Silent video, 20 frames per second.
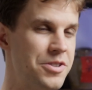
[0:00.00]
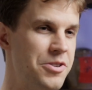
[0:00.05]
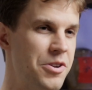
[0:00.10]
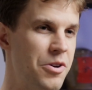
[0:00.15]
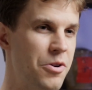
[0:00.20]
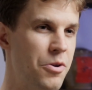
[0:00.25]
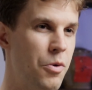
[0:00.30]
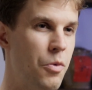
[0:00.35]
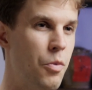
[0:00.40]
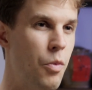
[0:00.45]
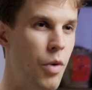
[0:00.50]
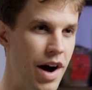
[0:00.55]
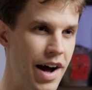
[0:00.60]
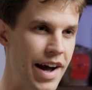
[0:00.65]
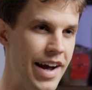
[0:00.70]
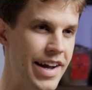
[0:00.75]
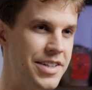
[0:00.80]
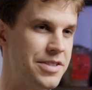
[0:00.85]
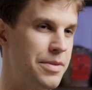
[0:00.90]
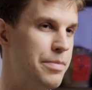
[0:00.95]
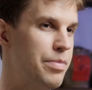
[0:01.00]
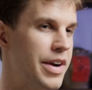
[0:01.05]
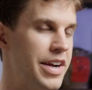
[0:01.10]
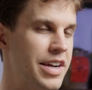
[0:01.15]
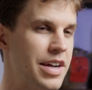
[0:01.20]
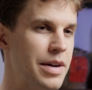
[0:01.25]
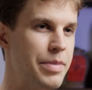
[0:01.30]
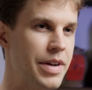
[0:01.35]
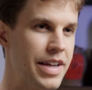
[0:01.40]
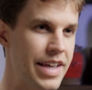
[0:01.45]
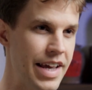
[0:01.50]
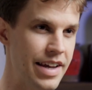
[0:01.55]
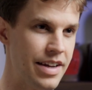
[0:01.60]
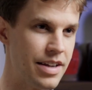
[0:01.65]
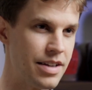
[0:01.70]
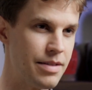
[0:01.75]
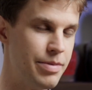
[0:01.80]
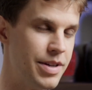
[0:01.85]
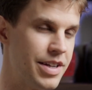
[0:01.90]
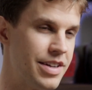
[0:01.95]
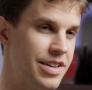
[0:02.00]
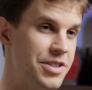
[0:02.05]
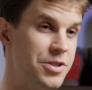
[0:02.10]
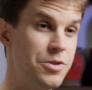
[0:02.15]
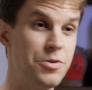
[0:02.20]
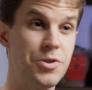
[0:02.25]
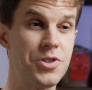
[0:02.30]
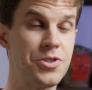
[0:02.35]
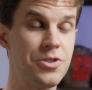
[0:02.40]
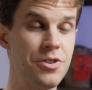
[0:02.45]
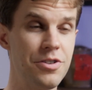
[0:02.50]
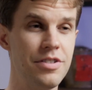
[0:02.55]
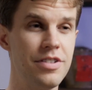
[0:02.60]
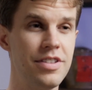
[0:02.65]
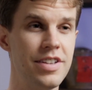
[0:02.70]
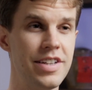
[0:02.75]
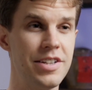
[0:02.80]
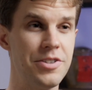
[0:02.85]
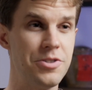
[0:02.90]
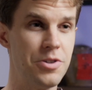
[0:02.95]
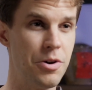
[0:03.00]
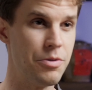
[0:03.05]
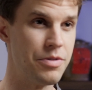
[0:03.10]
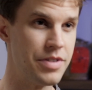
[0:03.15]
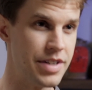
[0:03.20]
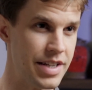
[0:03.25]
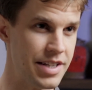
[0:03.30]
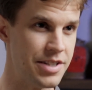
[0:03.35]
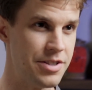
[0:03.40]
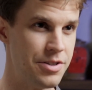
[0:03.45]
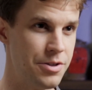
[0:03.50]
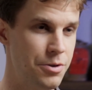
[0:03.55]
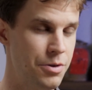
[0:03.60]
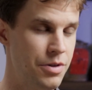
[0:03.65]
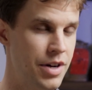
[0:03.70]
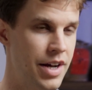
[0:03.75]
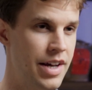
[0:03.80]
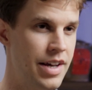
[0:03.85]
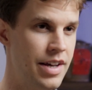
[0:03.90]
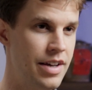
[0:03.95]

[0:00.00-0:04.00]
to know why to break up a cake, because you certainly don't need to.